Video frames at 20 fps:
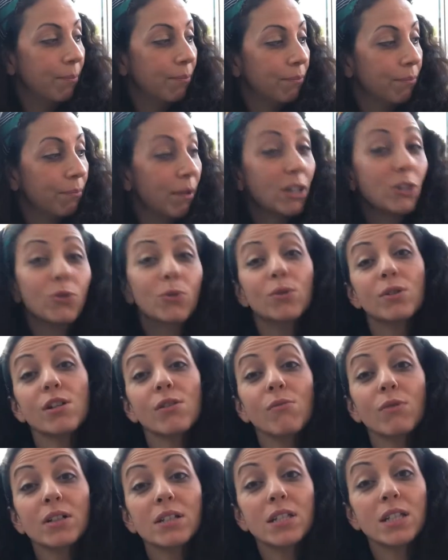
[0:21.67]
My daughter
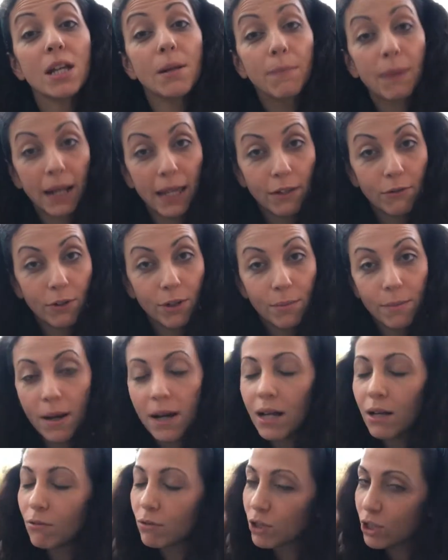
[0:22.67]
wanted her playroom
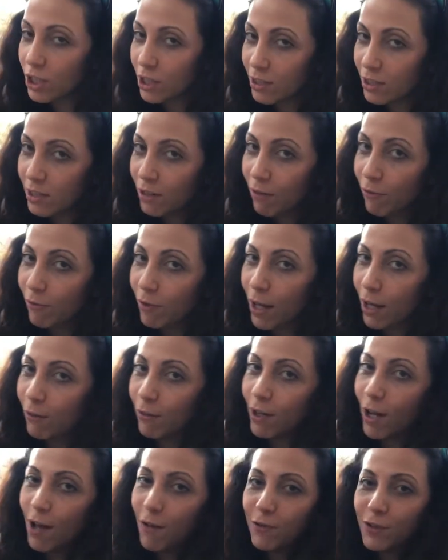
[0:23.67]
back, which is fair
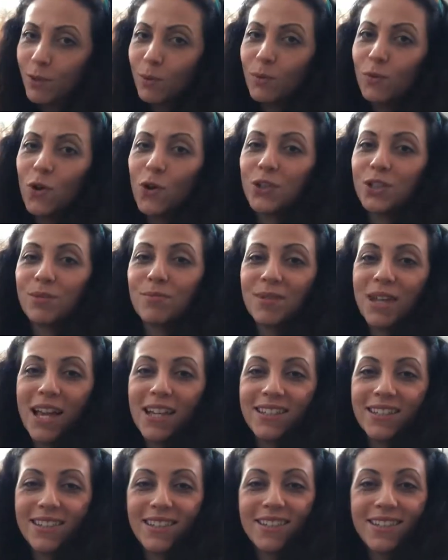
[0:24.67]
enough. So we've got some
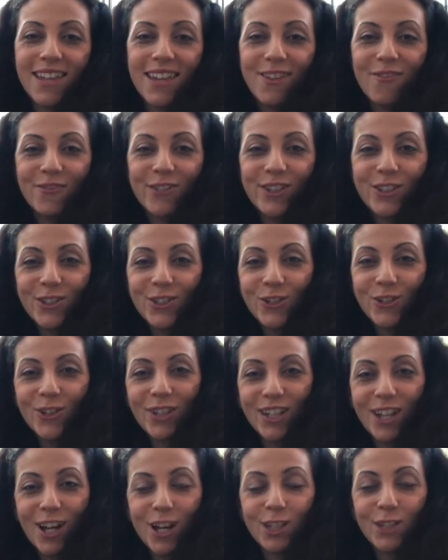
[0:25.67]
guests this evening
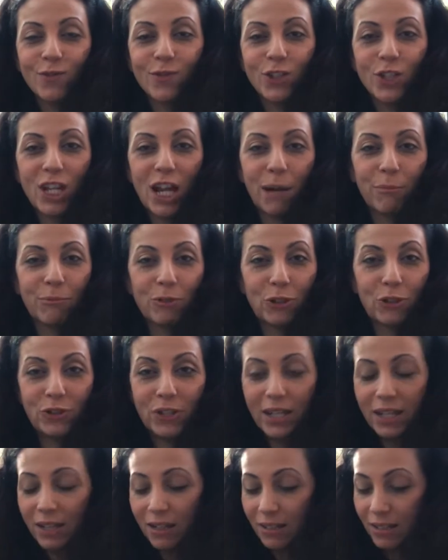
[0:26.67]
joining us for chapter
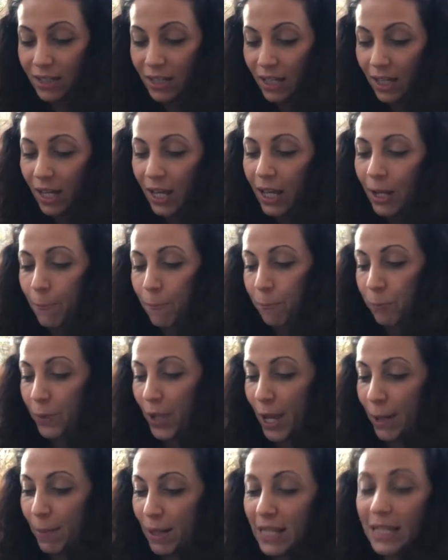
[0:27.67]
6.
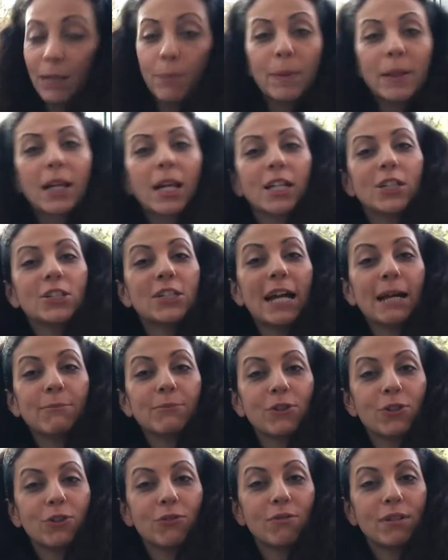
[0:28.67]
A little bit like chapter
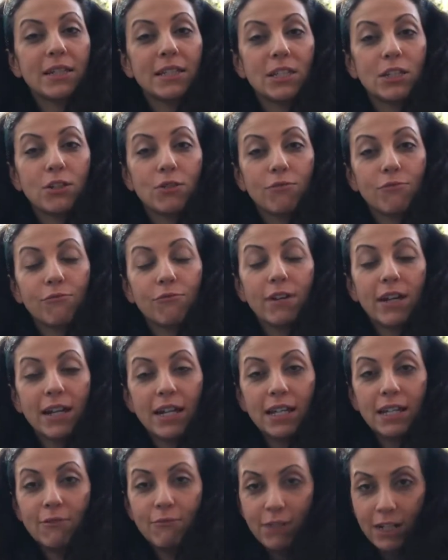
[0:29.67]
3, this is a
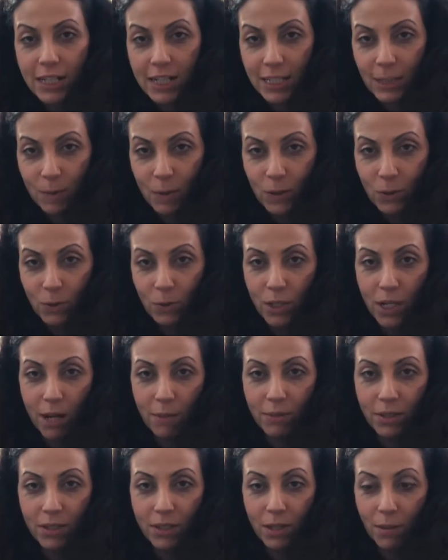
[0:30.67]
really, really special
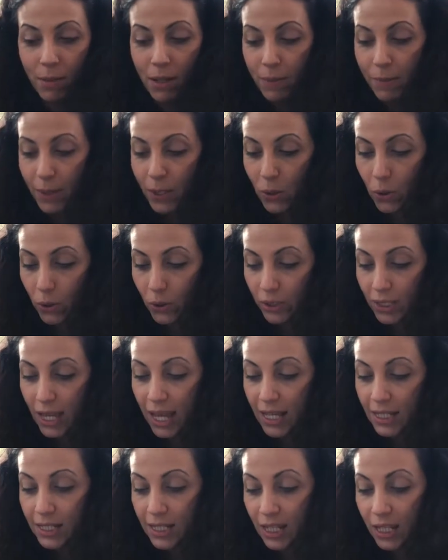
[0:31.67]
chapter to me because
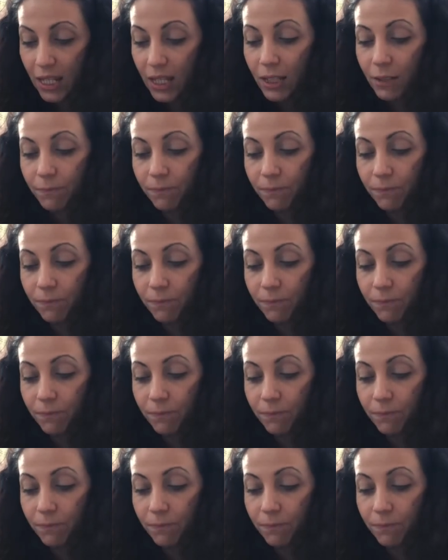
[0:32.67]
Eddie,